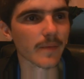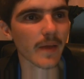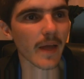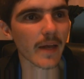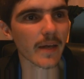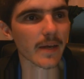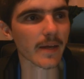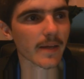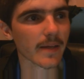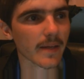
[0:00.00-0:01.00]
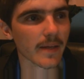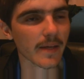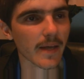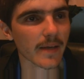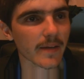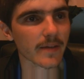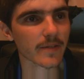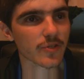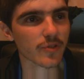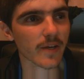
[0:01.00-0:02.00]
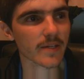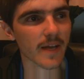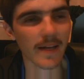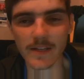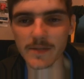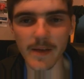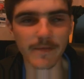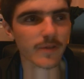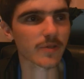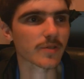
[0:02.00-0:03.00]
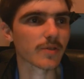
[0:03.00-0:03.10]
and he handed it straight to Alex Matthews,